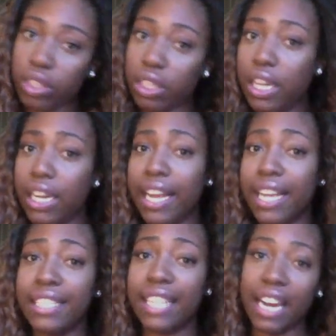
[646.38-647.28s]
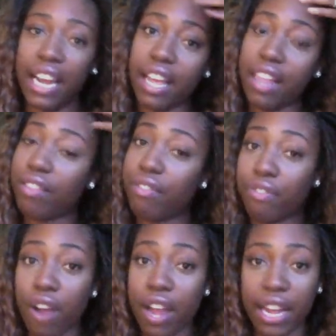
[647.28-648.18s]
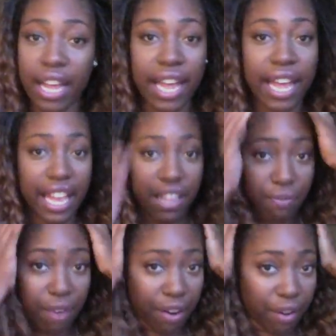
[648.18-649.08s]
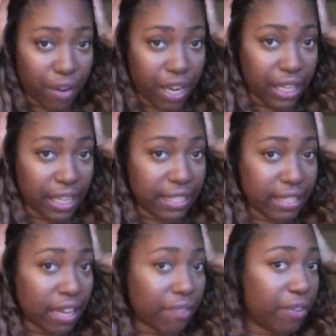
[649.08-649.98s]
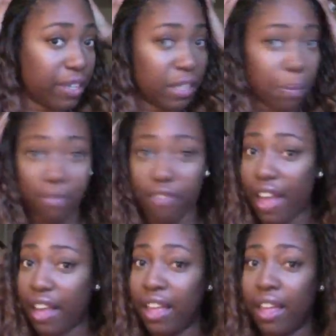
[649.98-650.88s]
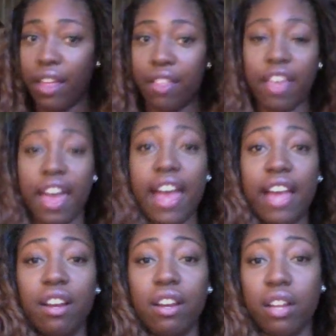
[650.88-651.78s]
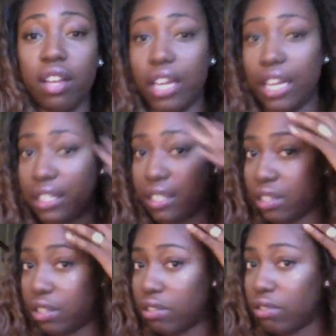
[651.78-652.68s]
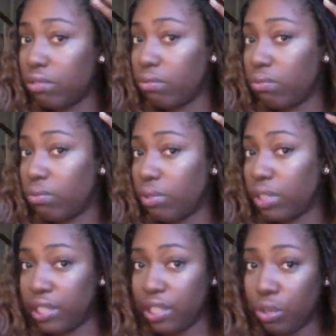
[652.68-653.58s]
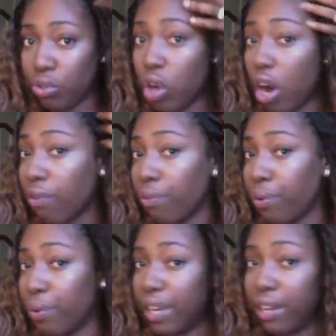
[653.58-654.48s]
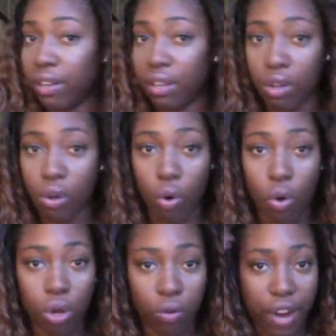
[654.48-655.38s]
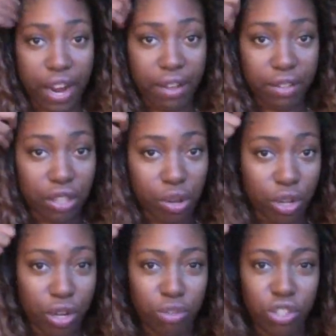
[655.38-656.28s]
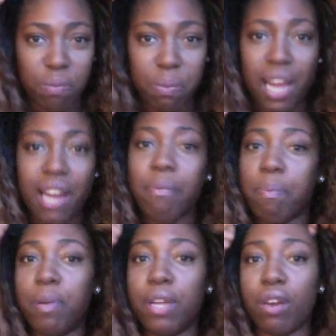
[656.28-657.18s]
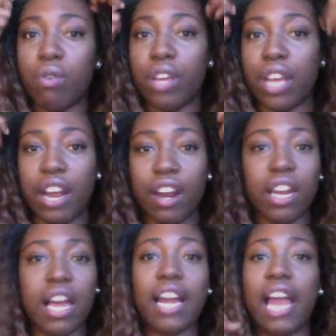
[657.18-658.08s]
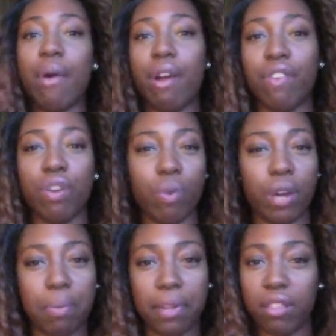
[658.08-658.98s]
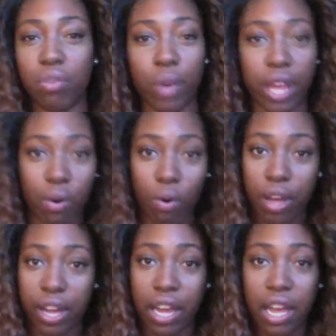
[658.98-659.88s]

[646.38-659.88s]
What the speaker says: And like I said, in the front, it's very realistic for the simple fact that it's still dark rooted all around. So, you know, just kind of put it on your hairline, however you want to put the wig on,